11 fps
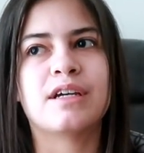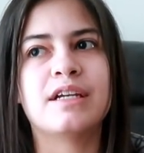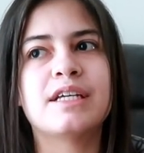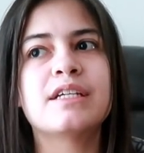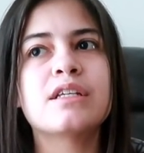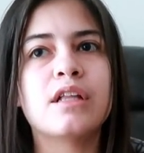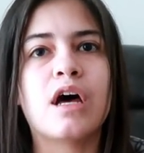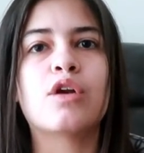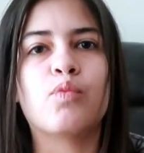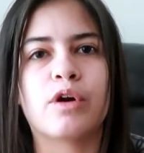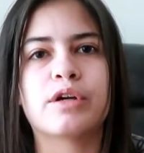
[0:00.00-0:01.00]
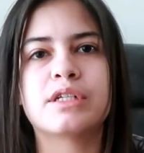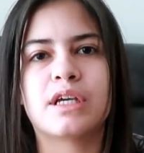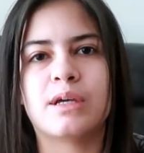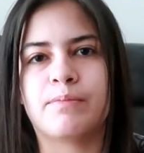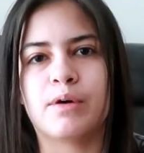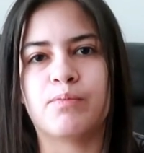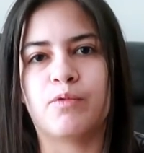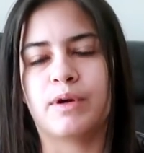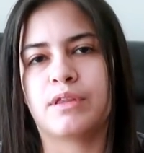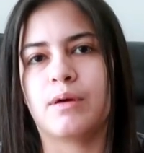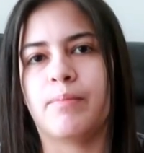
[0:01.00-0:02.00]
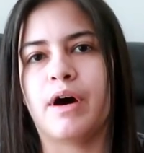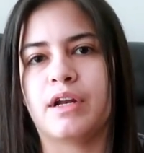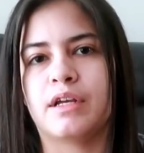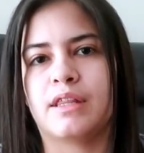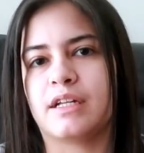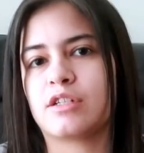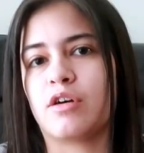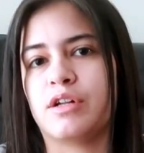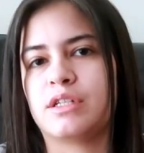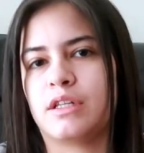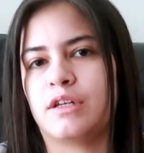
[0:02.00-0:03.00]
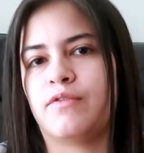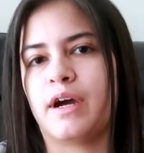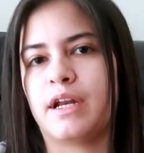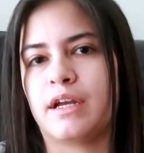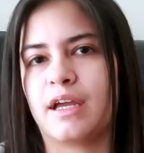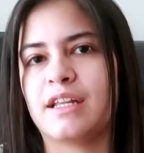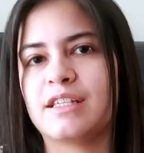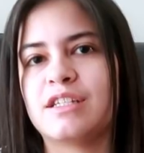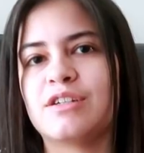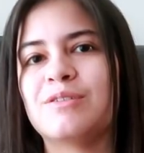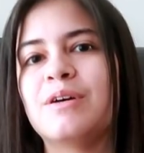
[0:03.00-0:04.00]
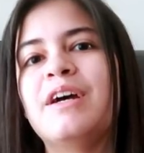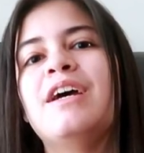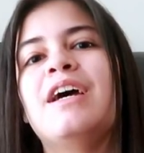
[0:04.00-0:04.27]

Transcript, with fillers: it takes a lot of work to keep up with a body that's constantly fighting against you,